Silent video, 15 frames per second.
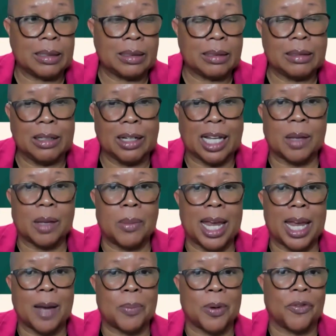Well, look at the
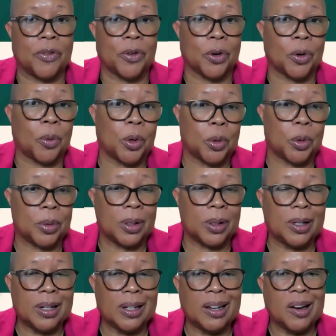makeup of your group.
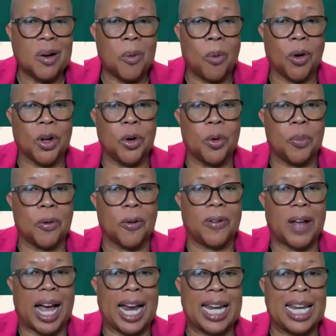Were you
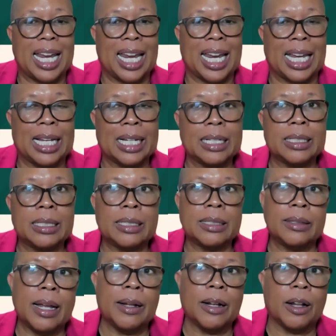providing
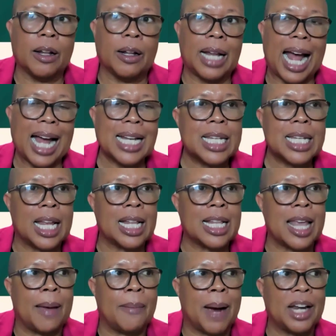
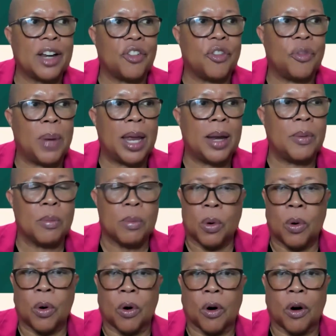content that might have been
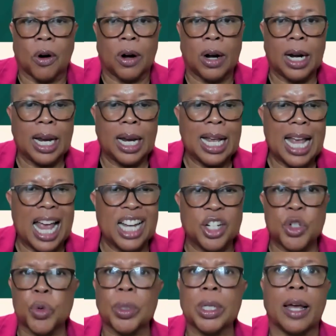more
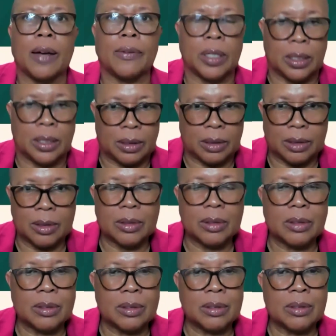entry level,
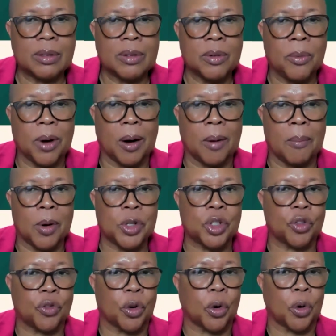where
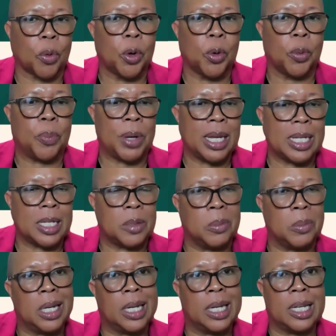most of your group is
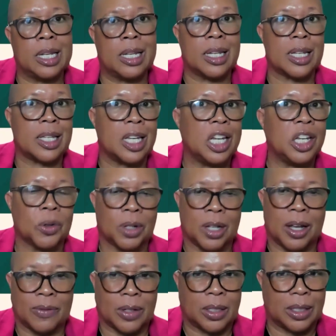mid to senior
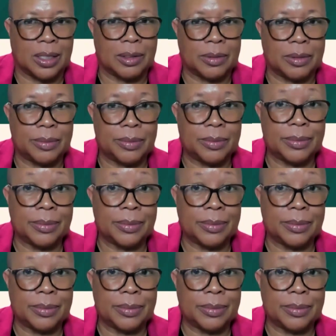level?